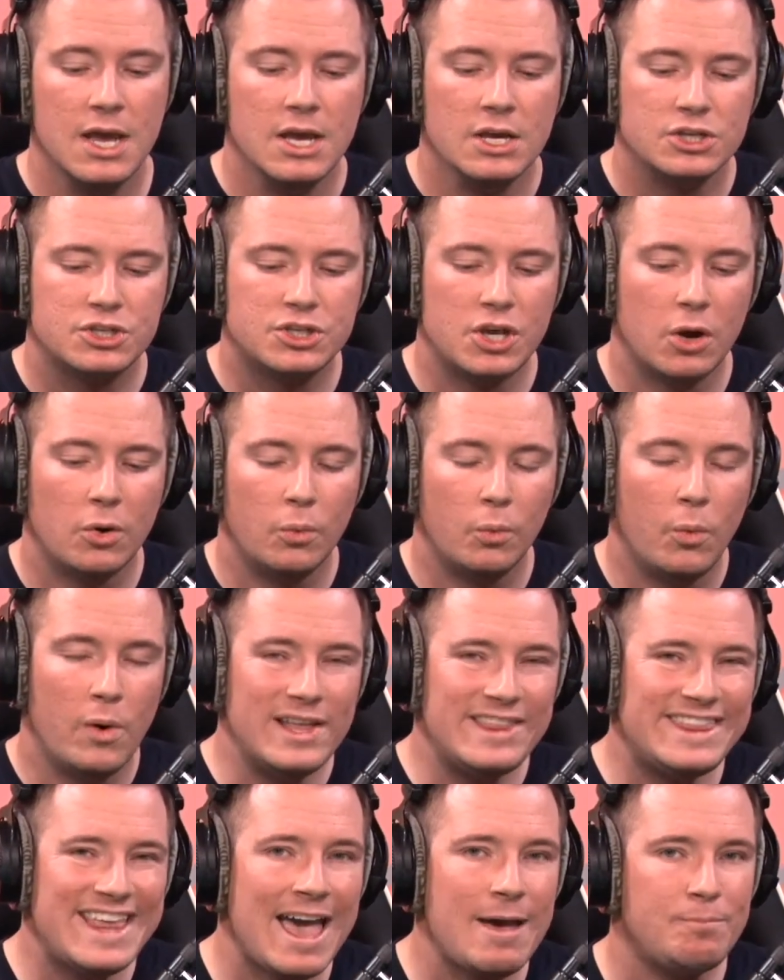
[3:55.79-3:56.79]
So
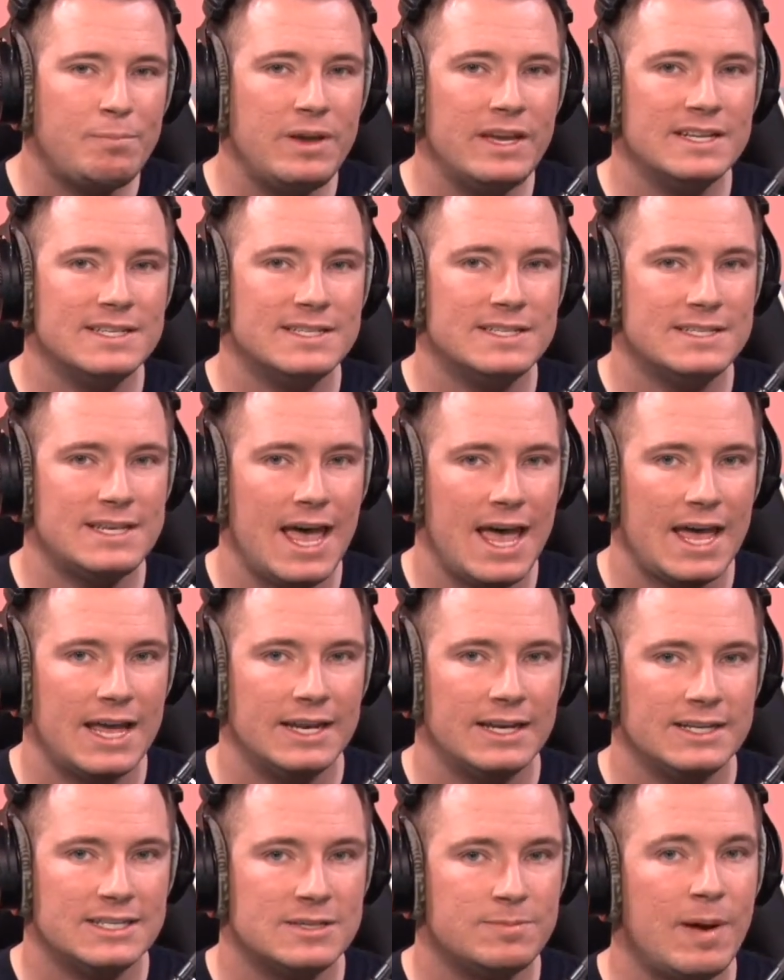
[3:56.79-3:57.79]
with that being said,
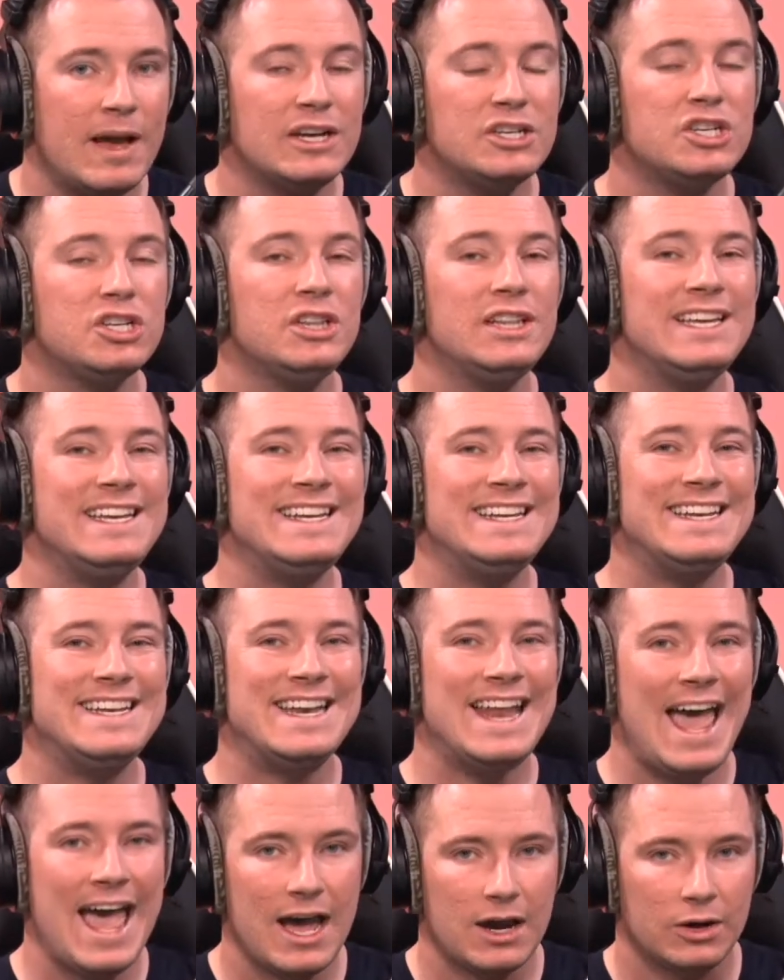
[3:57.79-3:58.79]
especially
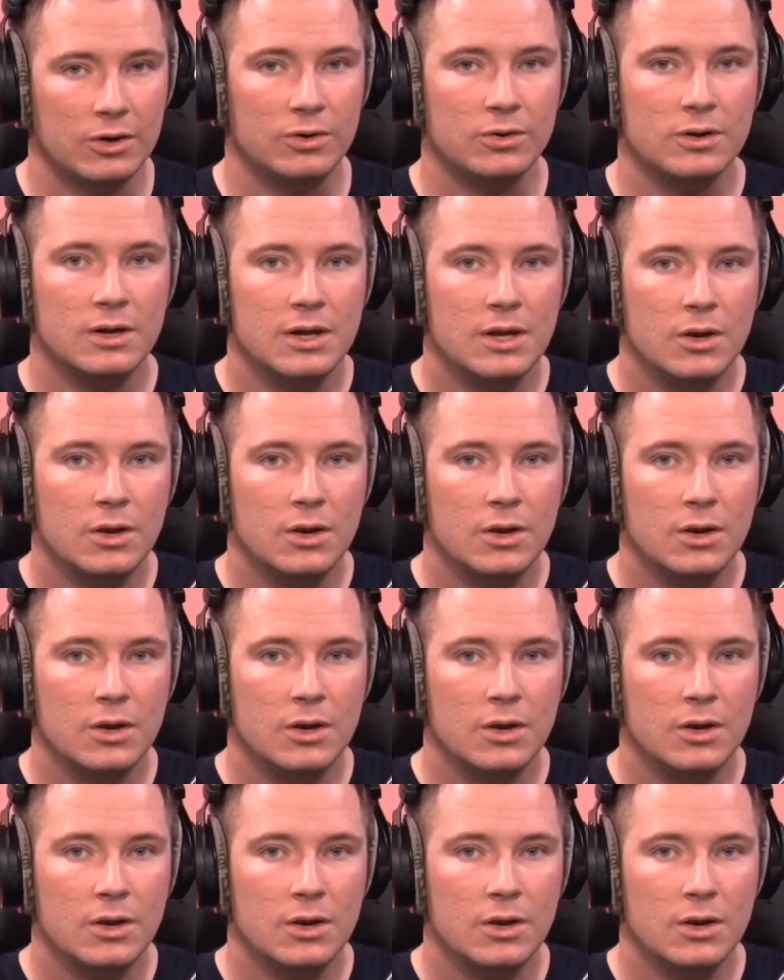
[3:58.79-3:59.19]
now,